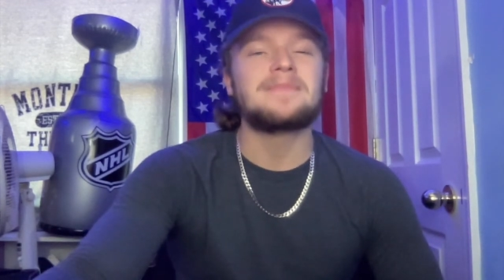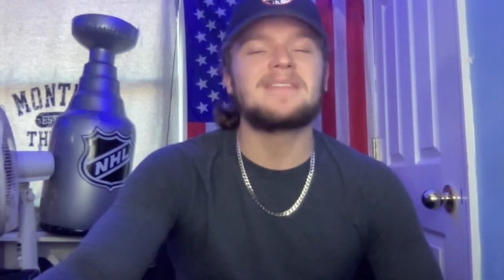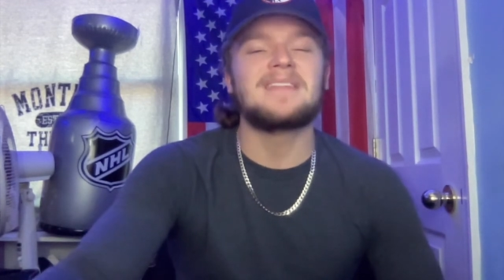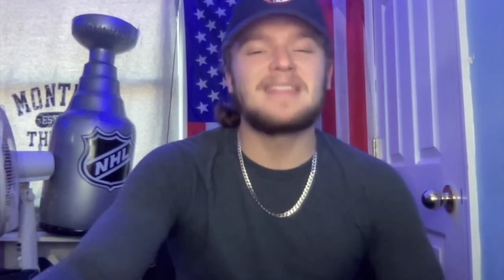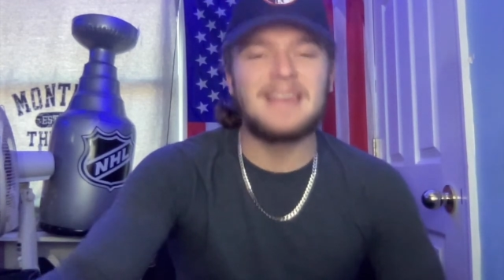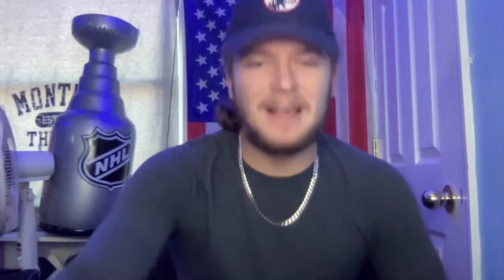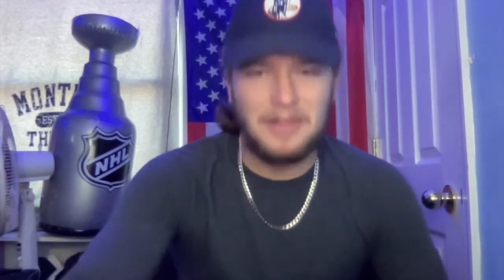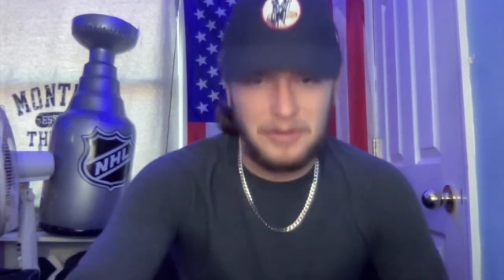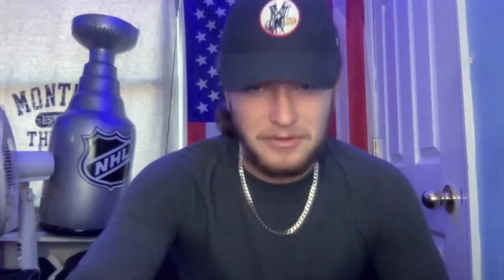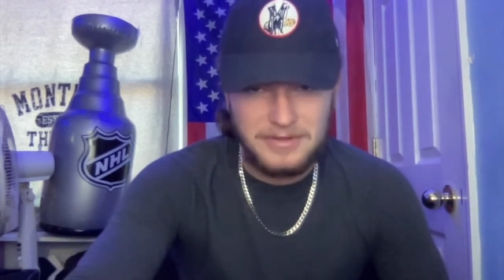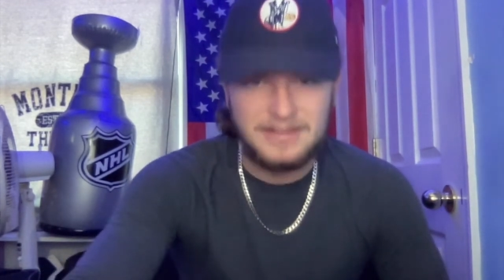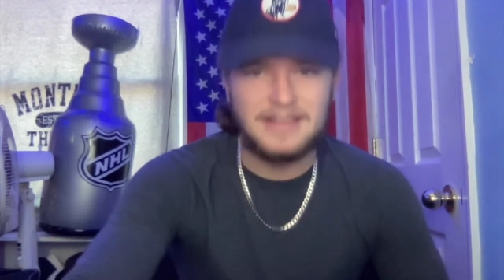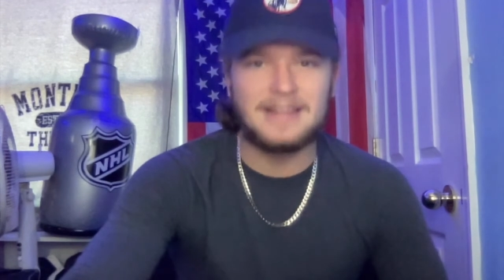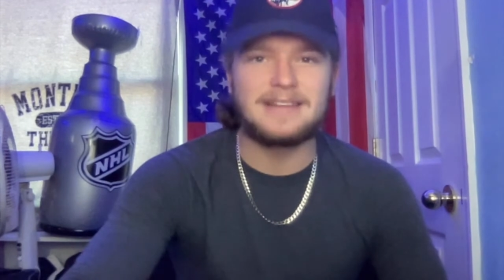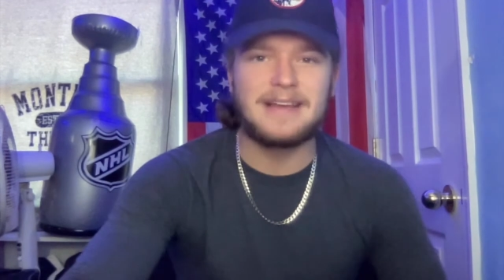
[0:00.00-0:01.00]
They lose
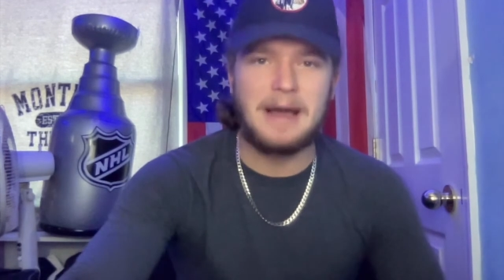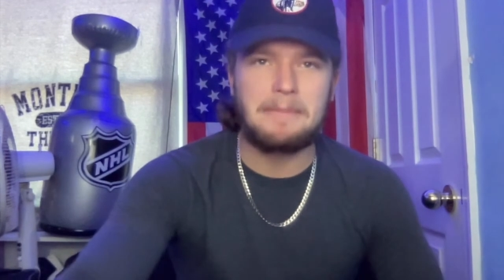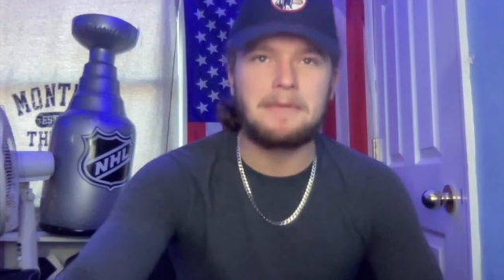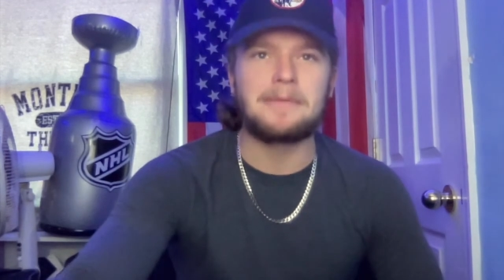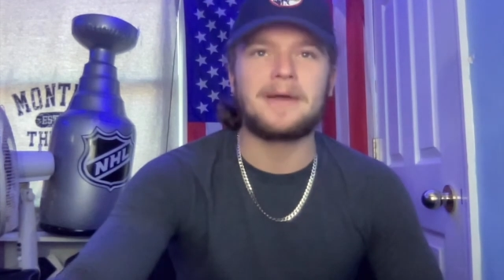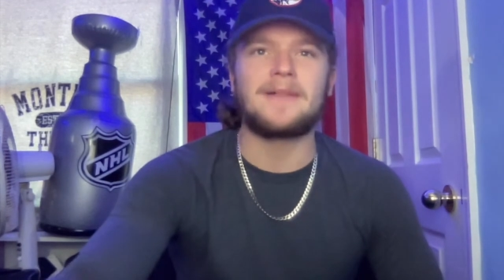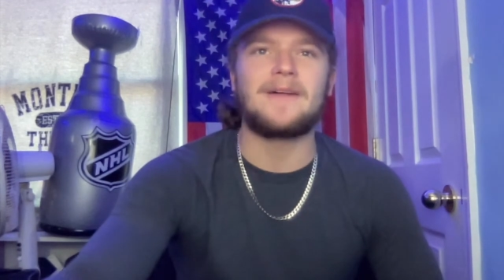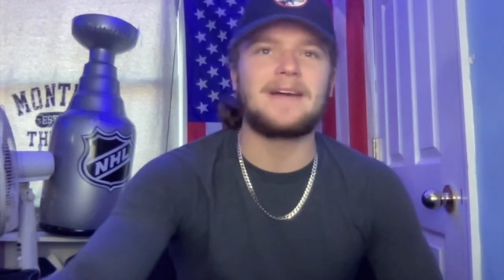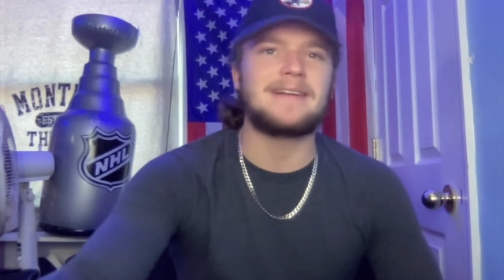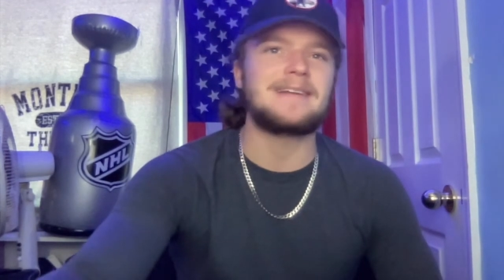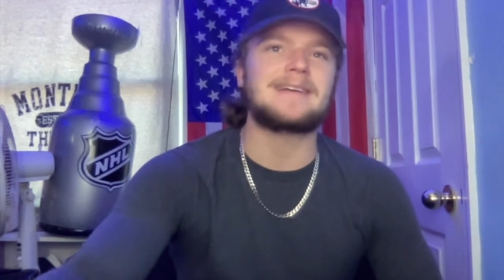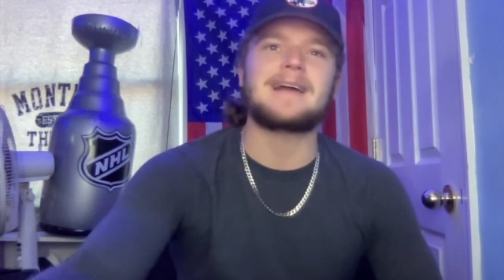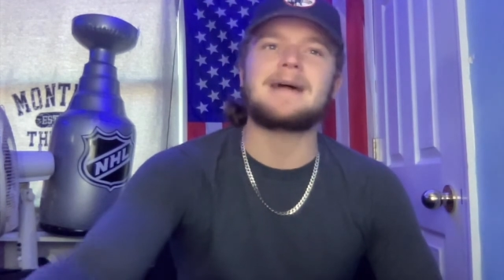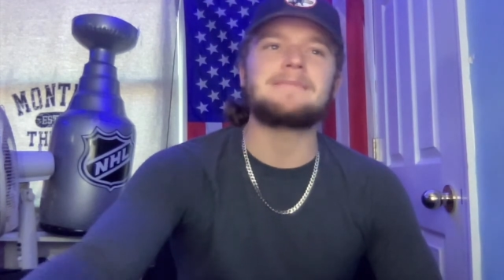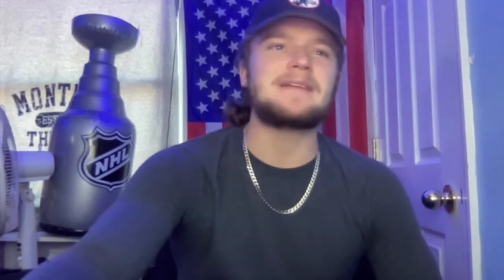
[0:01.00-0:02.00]
to the Tampa Bay
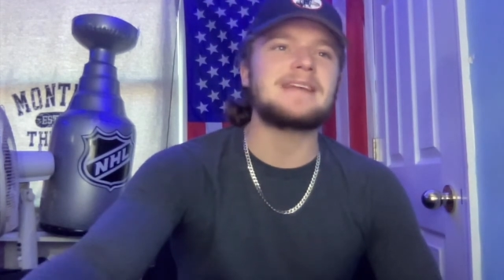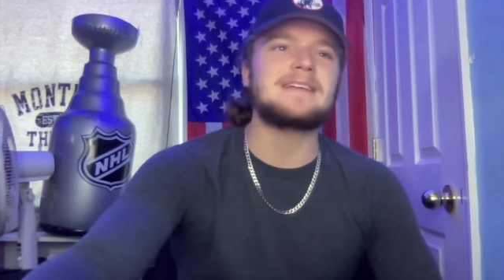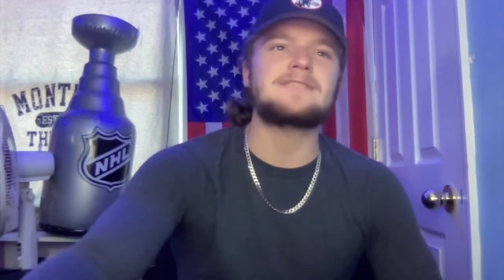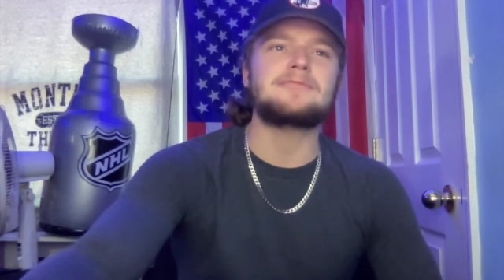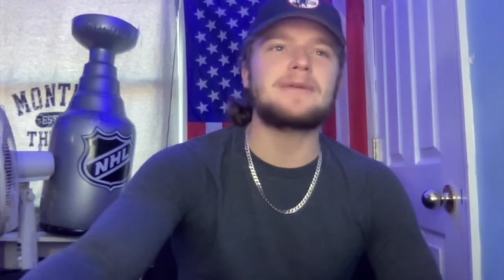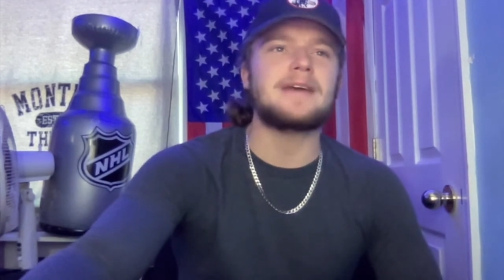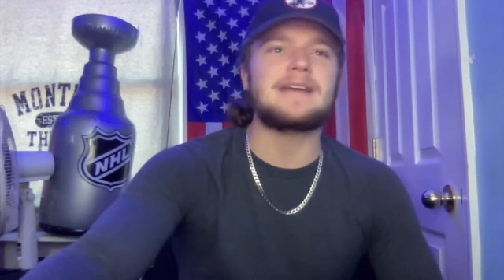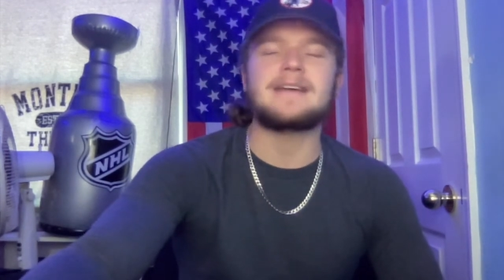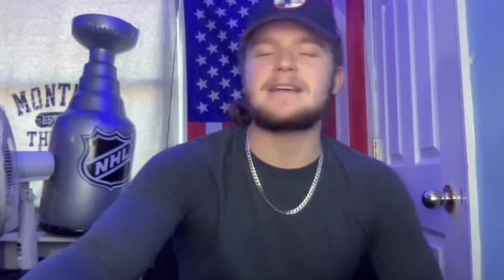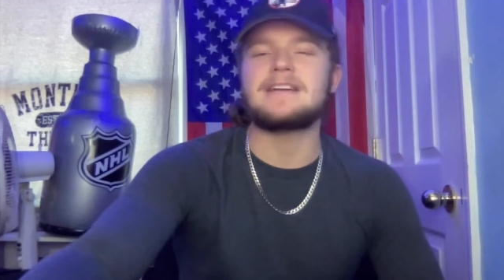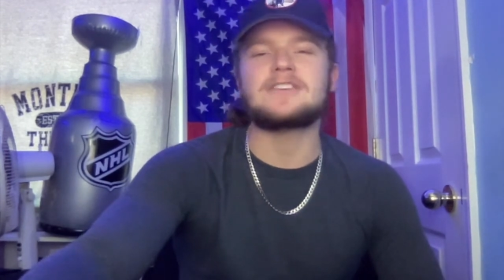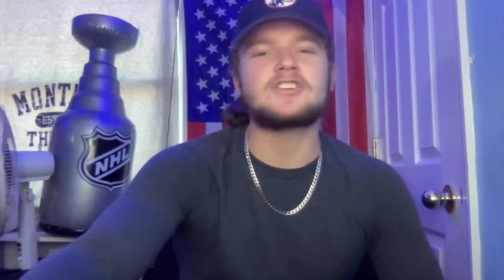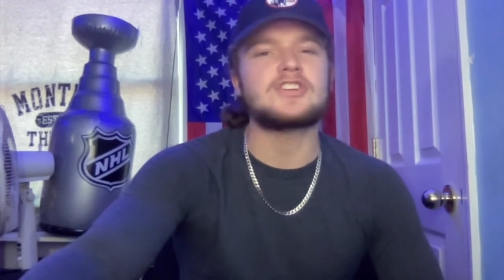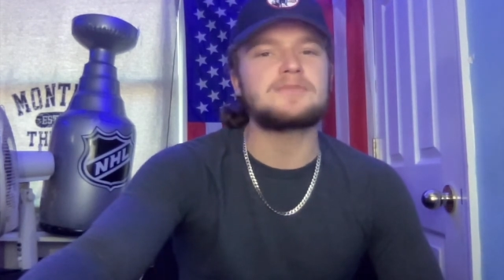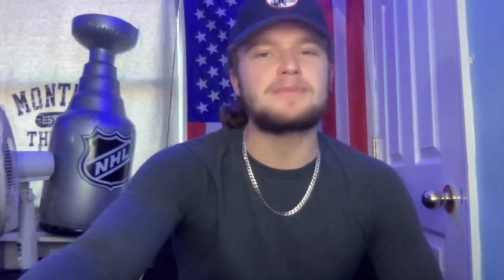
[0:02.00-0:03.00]
Lightning. I mean, it's
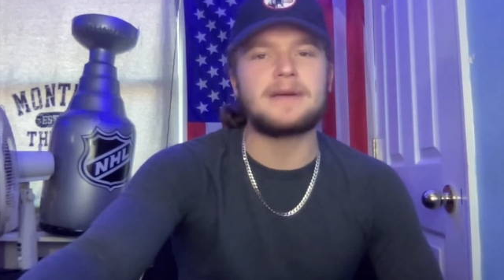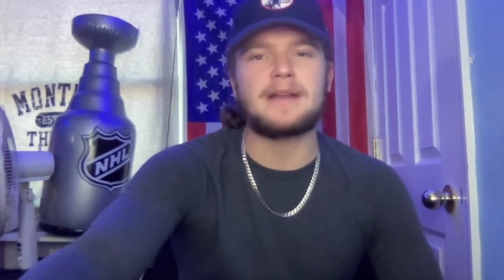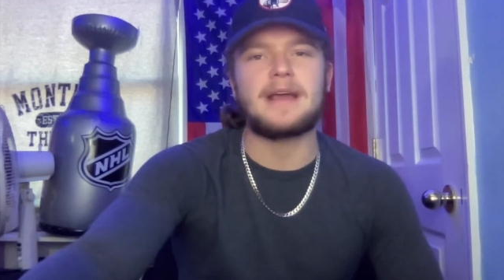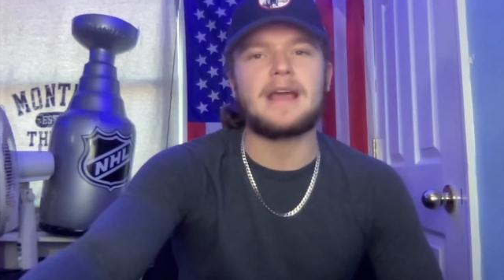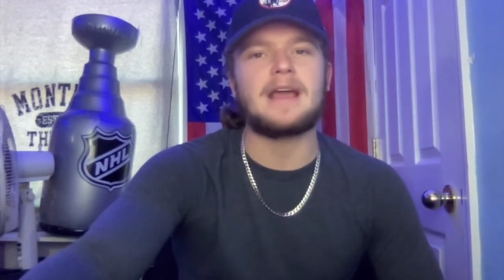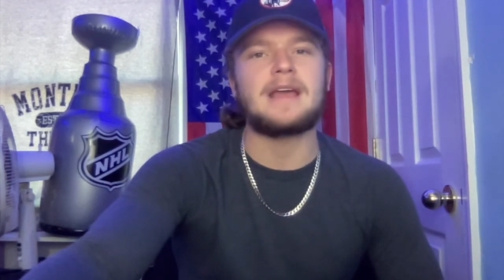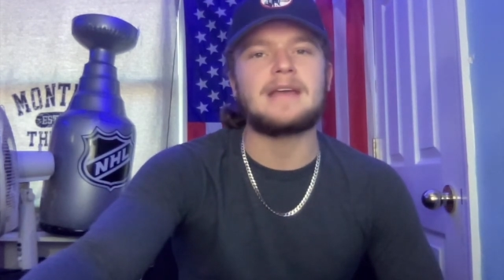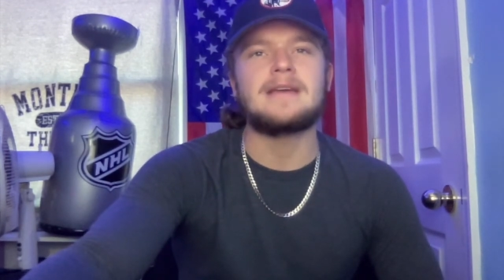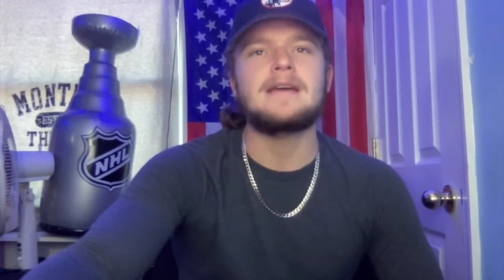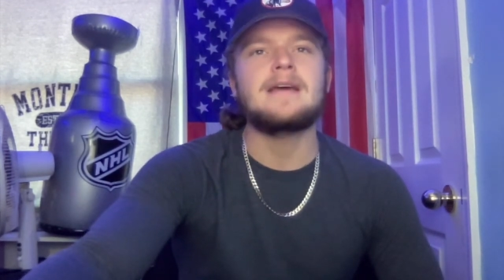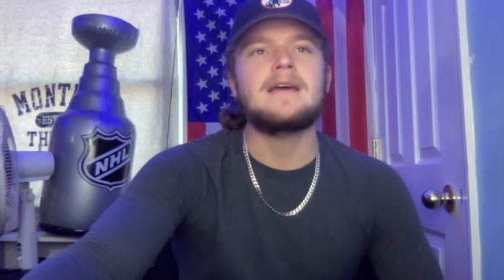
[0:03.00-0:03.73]
just been a